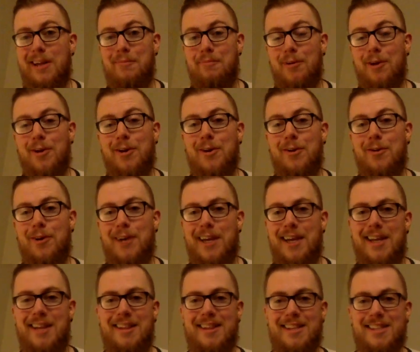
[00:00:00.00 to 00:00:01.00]
Mercury
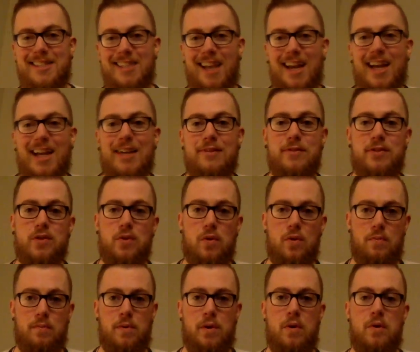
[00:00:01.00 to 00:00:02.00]
in the sign of
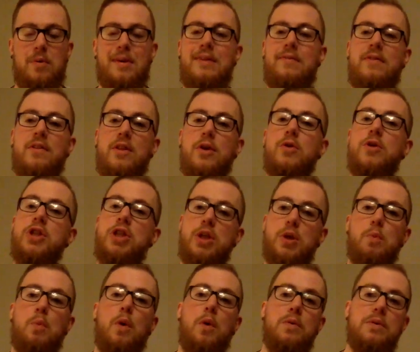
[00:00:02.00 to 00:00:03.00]
Scorpio, even though
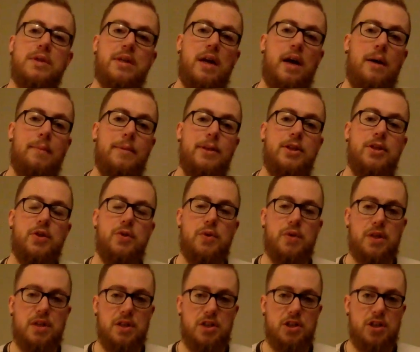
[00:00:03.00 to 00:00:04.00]
she won't come into a
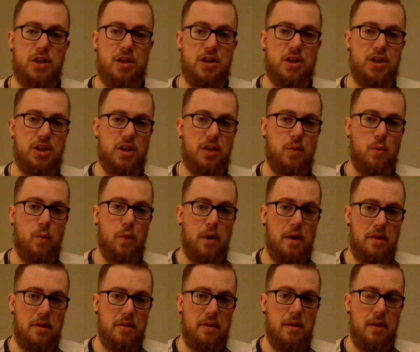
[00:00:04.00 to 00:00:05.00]
conjunction
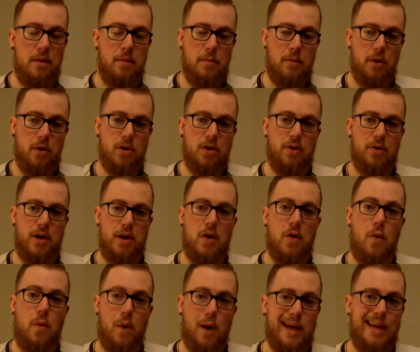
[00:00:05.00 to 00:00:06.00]
with Mercury
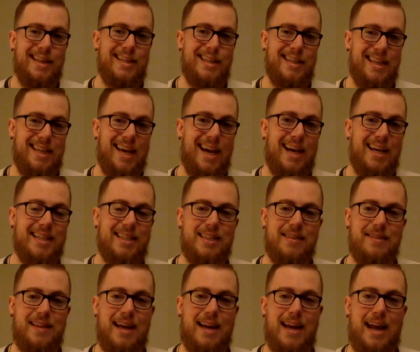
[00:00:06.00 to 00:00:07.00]
quite yet.
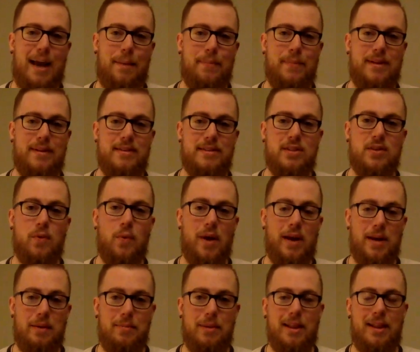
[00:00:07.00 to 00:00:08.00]
That happens
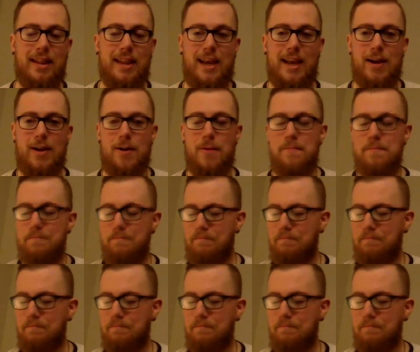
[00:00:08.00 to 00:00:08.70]
quite a bit later.